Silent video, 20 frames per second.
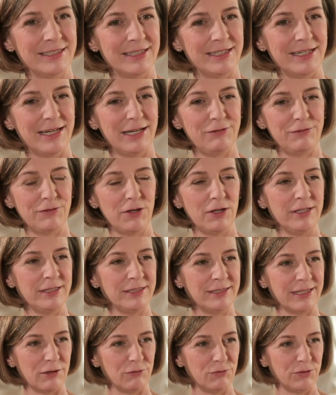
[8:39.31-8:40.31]
I fall in
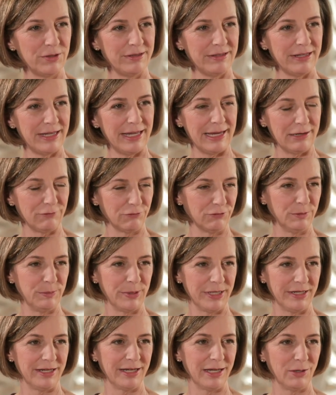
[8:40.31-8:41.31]
love with
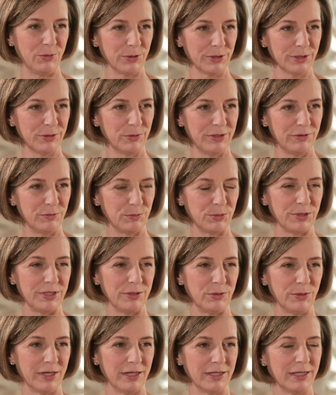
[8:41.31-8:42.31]
everybody I work with pretty
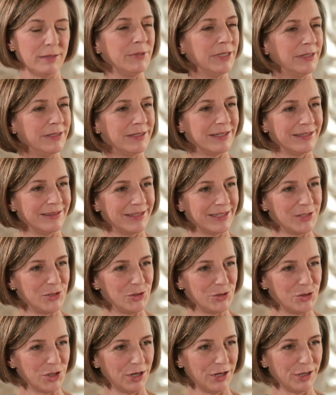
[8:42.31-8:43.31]
well. I mean, and that's
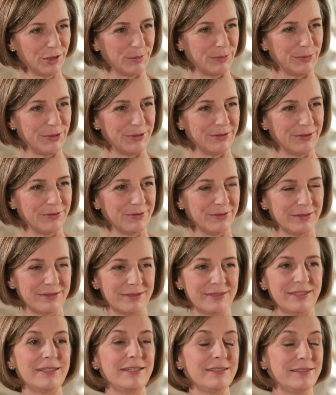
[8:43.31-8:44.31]
your job, you know?
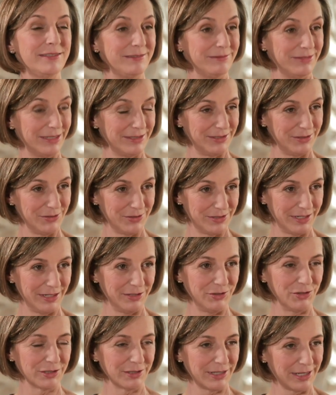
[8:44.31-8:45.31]
So as you say in
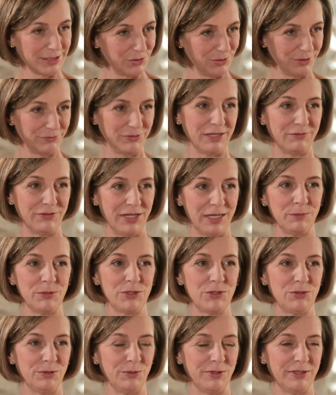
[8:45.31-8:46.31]
your class, you have to have
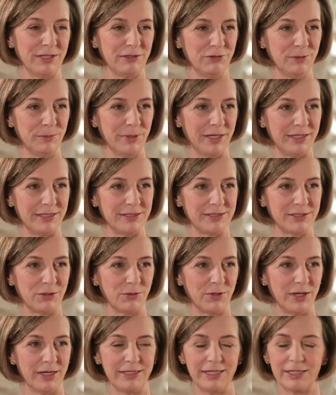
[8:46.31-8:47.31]
chemistry with everybody, so
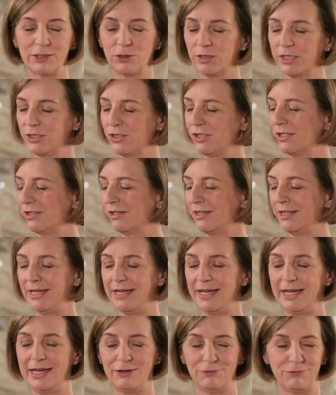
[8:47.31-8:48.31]
I get crushes on
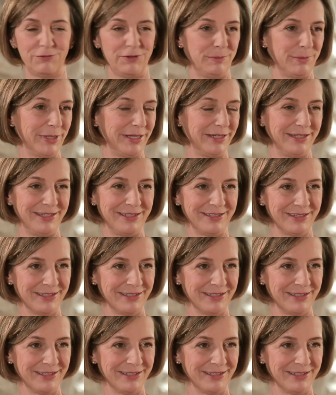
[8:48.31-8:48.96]
everybody.